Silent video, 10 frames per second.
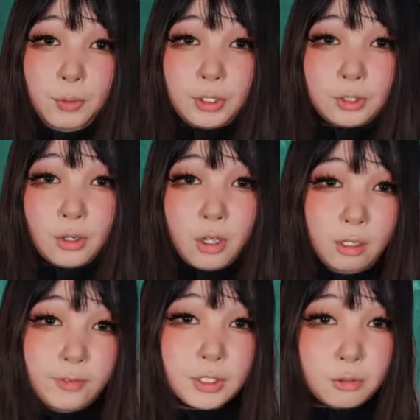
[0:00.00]
With all
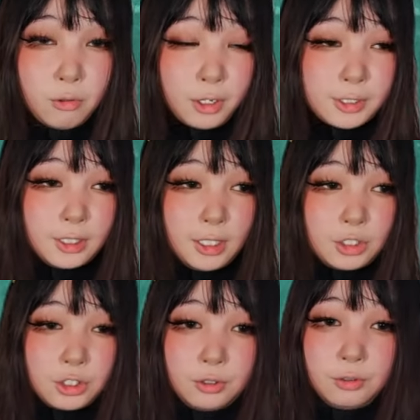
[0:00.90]
of its quirks and
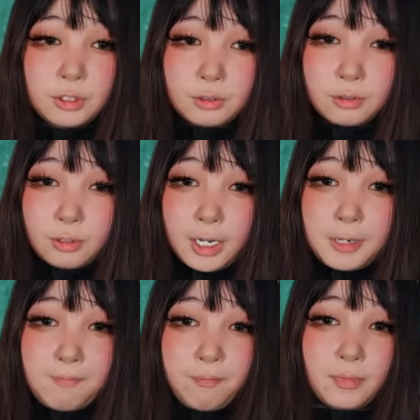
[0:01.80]
issues,
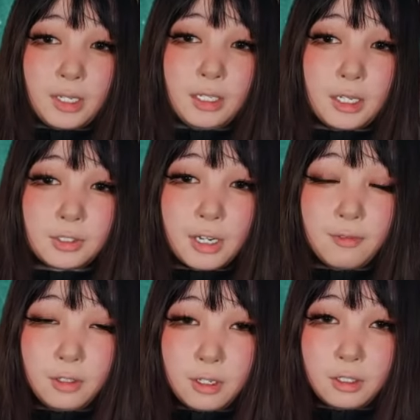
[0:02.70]
right? It does have a
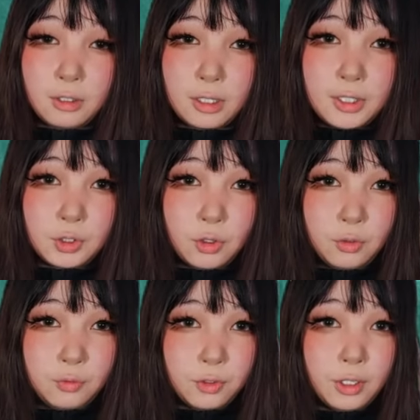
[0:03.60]
lot of good things
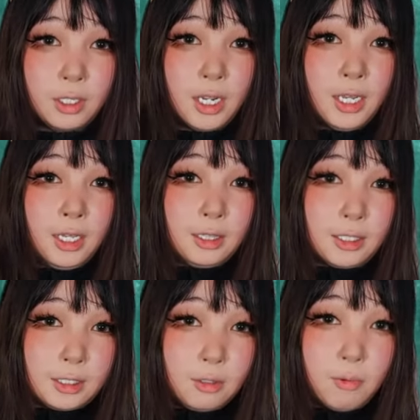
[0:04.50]
going for it,
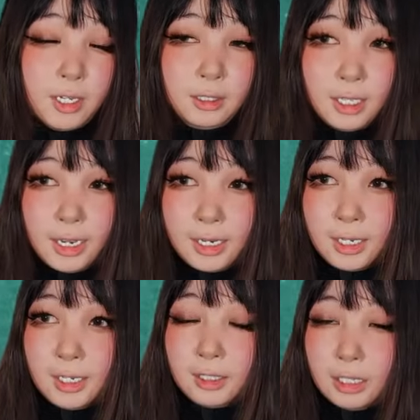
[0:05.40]
like the white light,
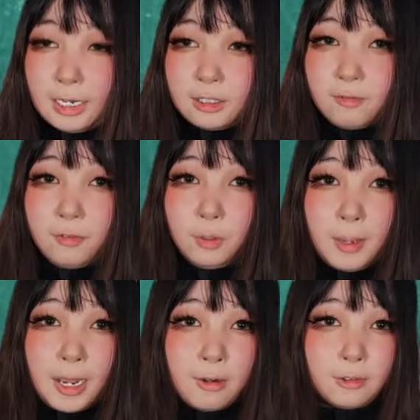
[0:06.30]
like the full
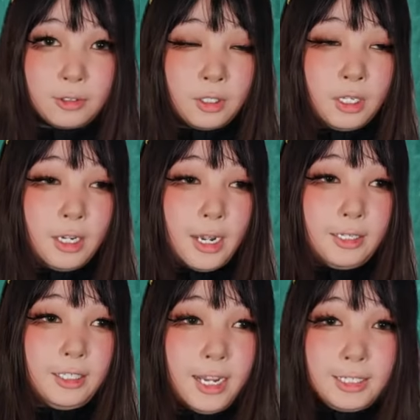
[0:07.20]
power. I
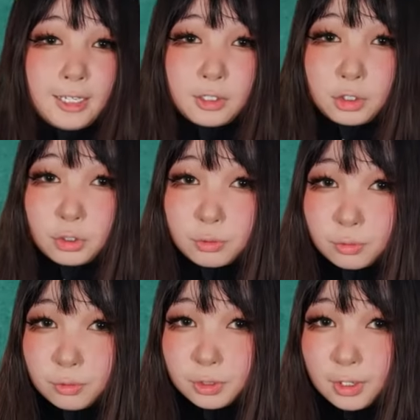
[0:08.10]
like that it
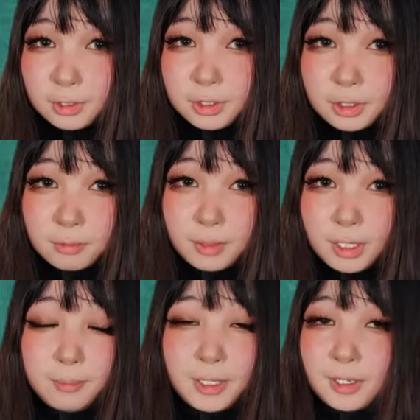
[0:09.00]
screws onto your
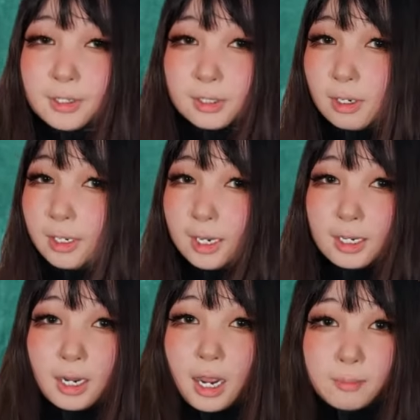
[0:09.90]
rail because,
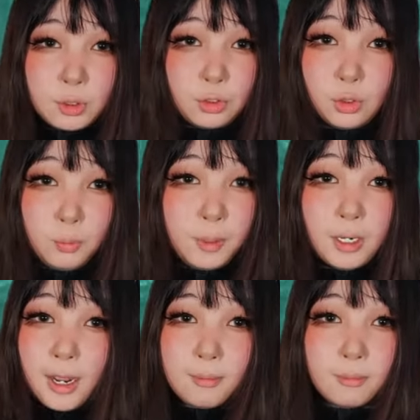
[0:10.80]
again, I'm stupid,
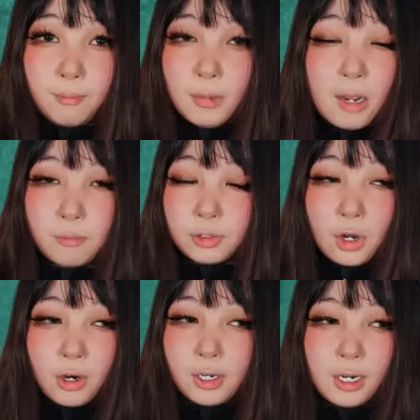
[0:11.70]
I'm
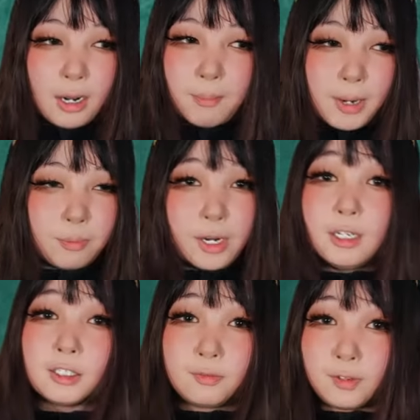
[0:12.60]
retarded, my brain
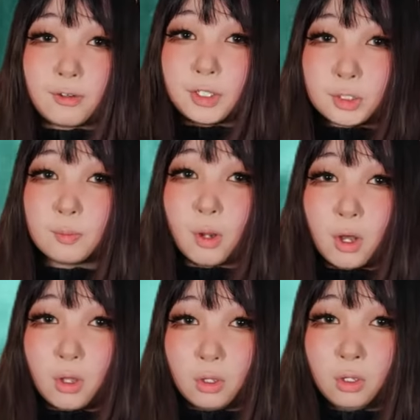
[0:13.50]
is very
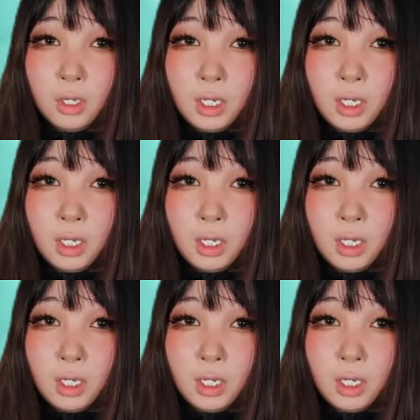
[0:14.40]
small.